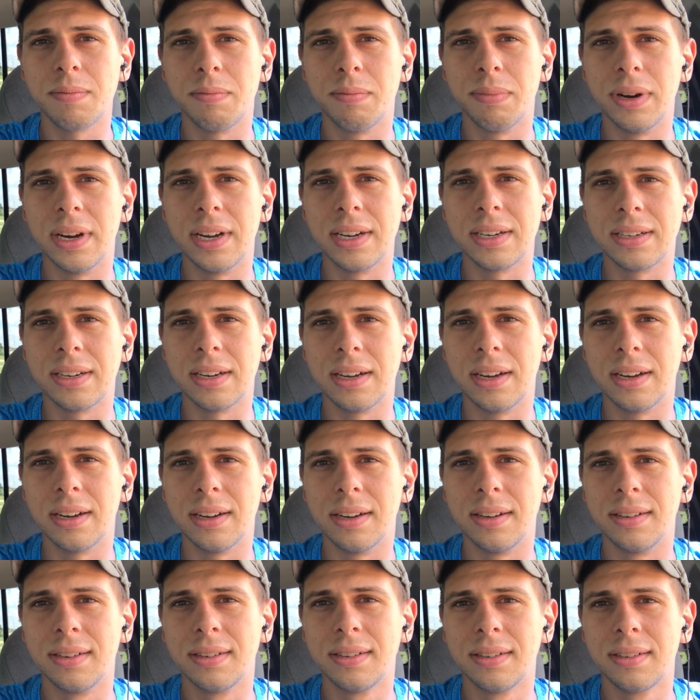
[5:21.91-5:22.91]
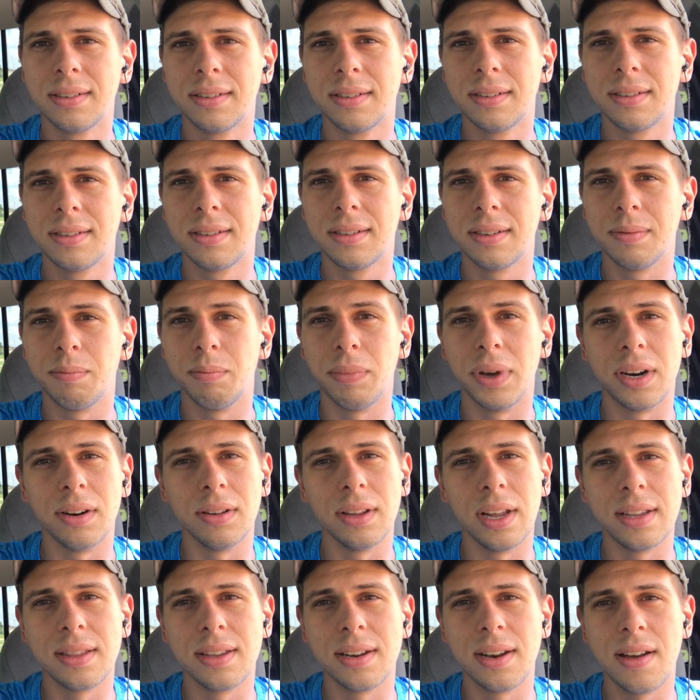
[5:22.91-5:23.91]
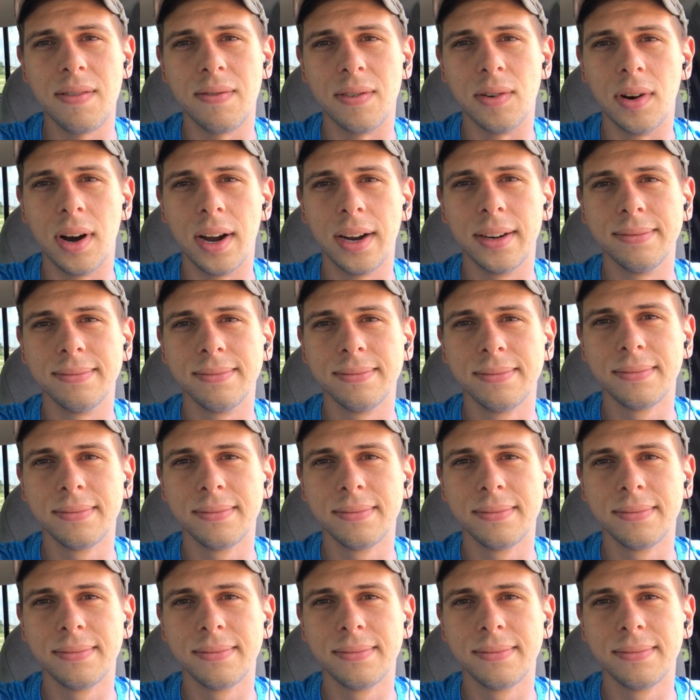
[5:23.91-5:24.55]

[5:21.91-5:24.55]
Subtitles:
but better late than never, right?